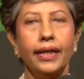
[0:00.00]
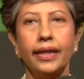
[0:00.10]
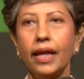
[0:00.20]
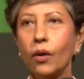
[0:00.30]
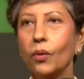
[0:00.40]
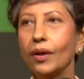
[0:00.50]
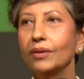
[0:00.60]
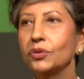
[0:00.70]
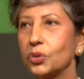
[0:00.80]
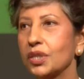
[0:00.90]
Now,
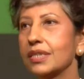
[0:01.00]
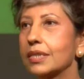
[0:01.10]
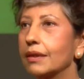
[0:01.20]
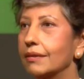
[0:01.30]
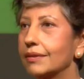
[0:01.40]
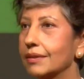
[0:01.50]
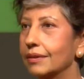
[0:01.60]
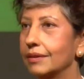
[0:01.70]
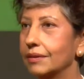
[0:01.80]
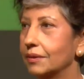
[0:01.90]
you just heard
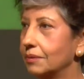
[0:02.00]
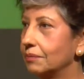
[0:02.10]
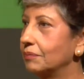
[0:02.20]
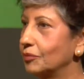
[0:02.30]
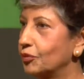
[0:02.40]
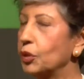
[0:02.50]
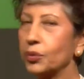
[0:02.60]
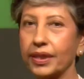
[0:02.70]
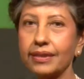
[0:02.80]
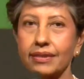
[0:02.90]
a few
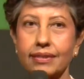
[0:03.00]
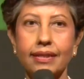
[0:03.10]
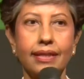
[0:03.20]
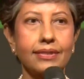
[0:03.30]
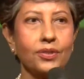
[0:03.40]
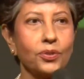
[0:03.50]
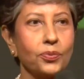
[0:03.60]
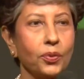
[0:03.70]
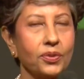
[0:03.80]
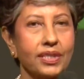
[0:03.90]
things that
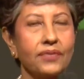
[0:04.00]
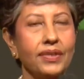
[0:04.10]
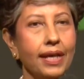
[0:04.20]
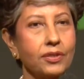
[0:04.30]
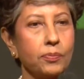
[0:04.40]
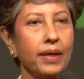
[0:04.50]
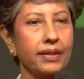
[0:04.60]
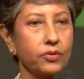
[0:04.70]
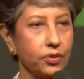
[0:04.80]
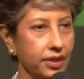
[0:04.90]
was given as my
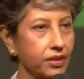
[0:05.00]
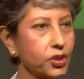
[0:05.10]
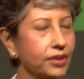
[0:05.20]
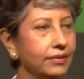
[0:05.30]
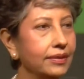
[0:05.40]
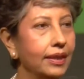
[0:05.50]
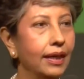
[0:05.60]
introduction.